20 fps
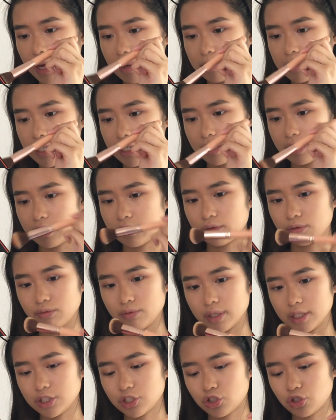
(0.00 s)
I'm taking
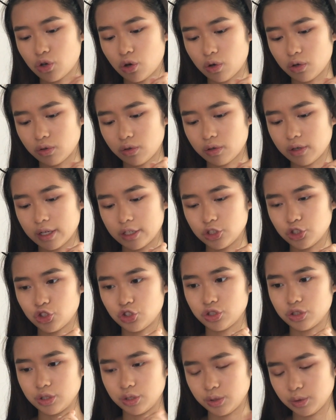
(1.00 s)
Rich Coral and
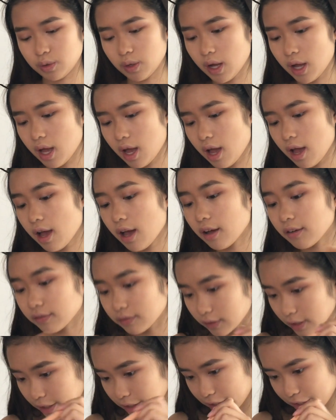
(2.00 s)
True
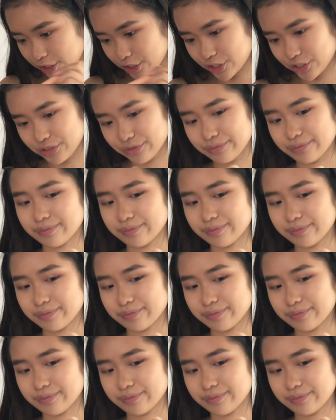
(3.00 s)
Flush.